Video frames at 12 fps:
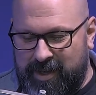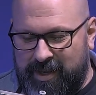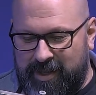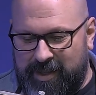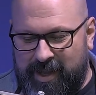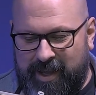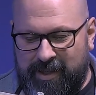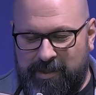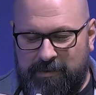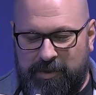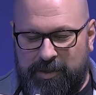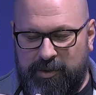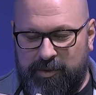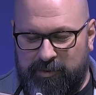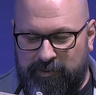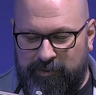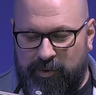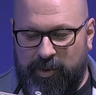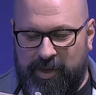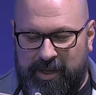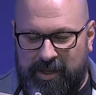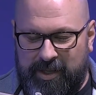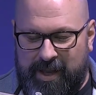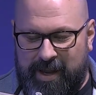at the hands of the jews
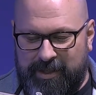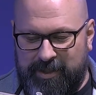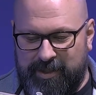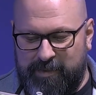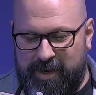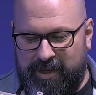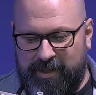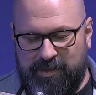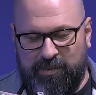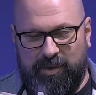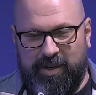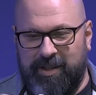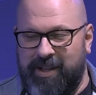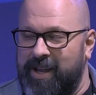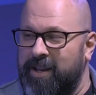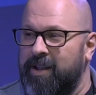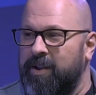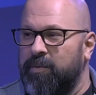40 lashes minus one that